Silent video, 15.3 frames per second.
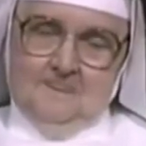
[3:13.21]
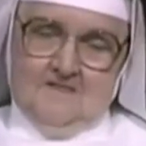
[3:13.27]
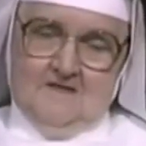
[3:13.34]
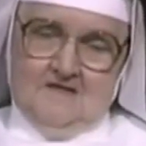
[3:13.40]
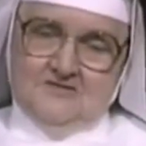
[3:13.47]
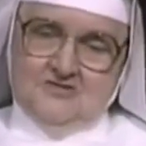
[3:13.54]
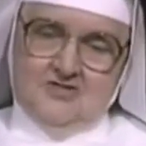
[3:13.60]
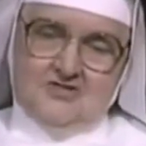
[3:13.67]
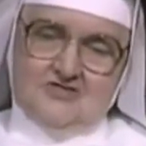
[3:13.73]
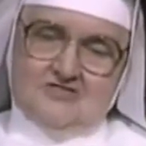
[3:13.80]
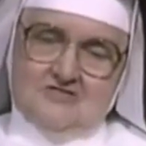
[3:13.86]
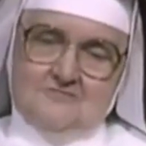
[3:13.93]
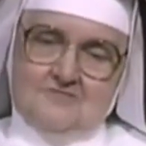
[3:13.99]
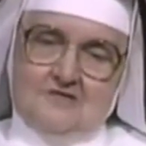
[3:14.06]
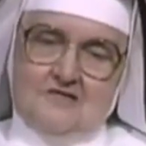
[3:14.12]
A church
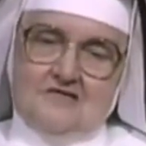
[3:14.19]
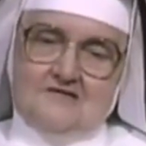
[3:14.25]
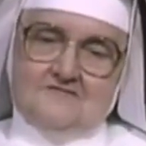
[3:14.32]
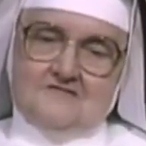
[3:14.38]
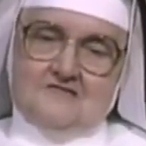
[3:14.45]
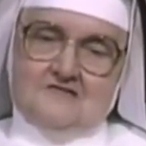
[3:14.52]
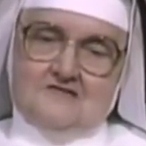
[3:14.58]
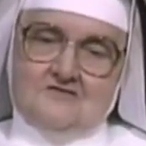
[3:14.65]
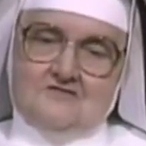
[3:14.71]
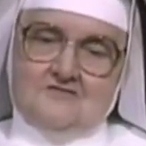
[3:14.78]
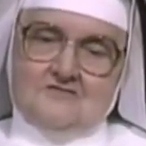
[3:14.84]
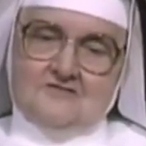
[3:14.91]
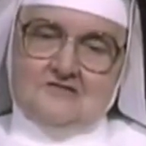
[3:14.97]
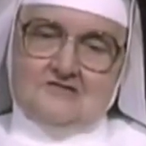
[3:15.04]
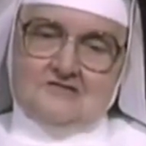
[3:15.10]
that believes in the
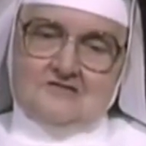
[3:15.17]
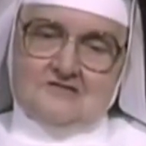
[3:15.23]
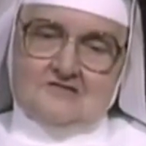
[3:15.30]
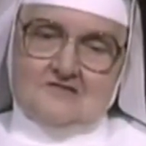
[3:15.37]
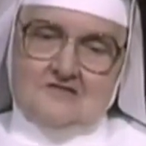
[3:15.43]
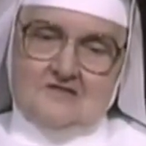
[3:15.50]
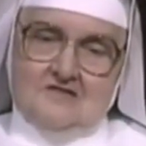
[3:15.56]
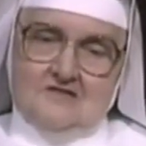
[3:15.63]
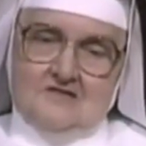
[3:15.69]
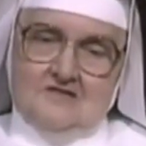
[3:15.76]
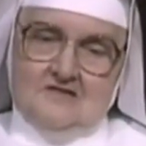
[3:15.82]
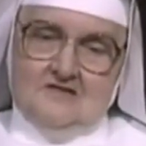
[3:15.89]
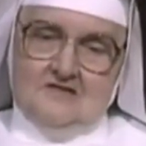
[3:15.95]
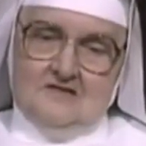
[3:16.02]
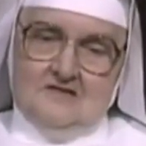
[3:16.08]
Eucharist
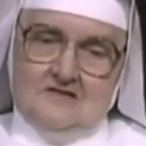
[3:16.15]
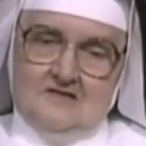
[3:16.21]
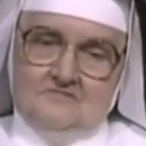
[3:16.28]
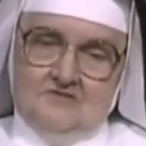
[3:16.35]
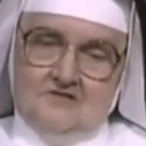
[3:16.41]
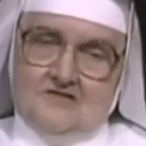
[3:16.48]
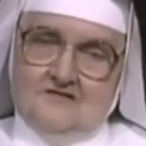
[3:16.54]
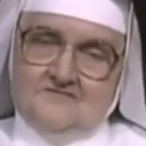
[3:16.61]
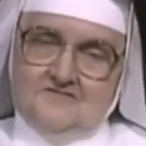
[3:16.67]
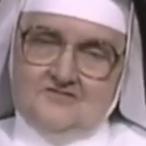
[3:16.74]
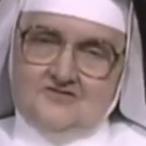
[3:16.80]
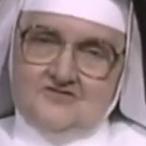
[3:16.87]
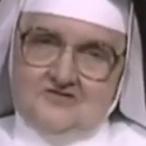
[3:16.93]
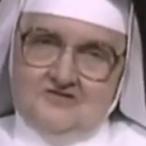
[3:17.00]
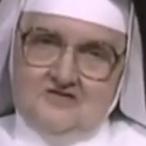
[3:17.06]
and believes you
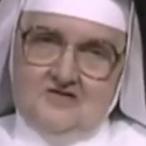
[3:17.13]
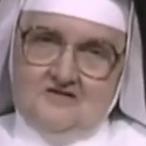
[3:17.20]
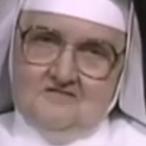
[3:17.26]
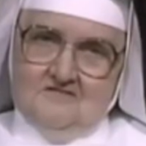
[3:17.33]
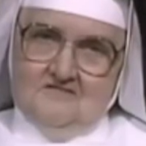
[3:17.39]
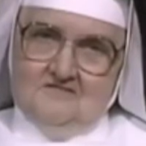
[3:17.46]
should kneel.